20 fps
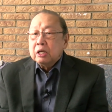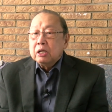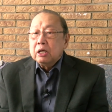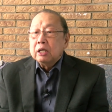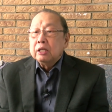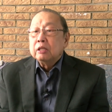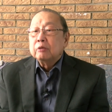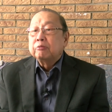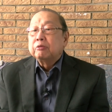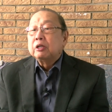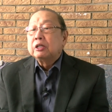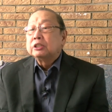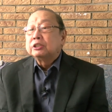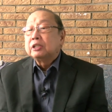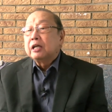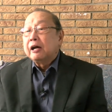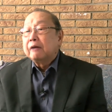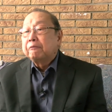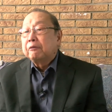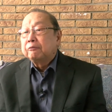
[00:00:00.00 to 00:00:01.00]
In the first
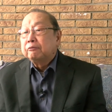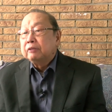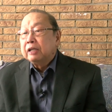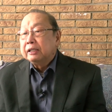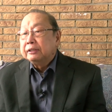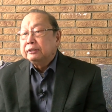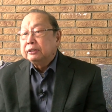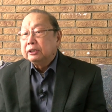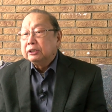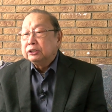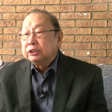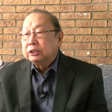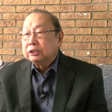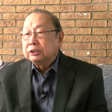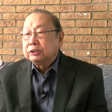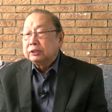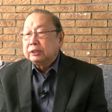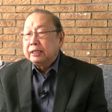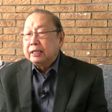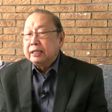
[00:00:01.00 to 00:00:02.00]
half of
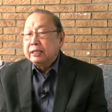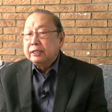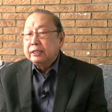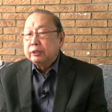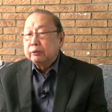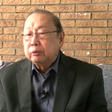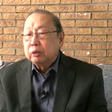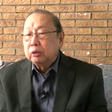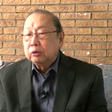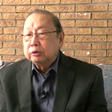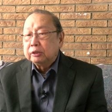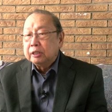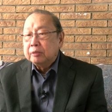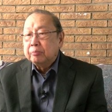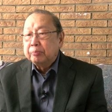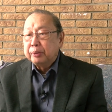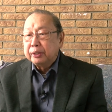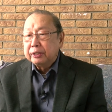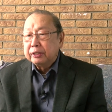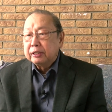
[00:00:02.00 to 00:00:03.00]
1916, he wrote
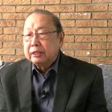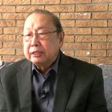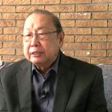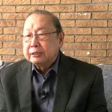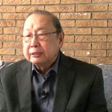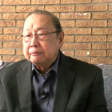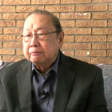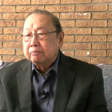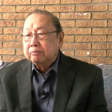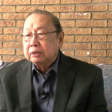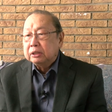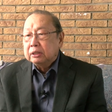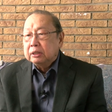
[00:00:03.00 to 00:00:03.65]
Imperialism,